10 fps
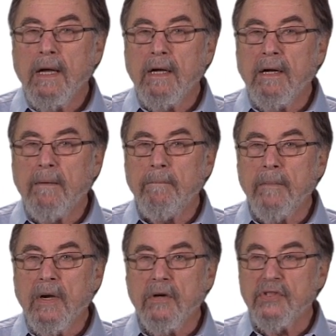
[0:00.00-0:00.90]
uh,
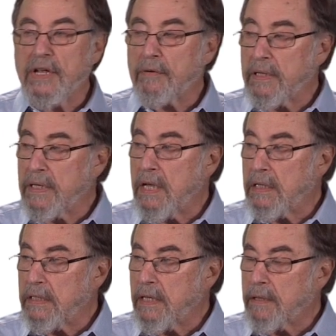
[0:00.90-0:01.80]
are generally
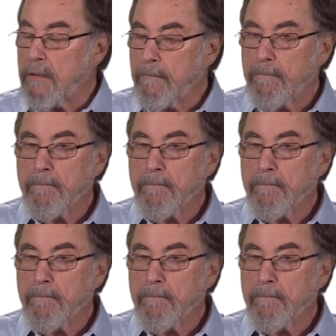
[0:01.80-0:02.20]
non-lethal.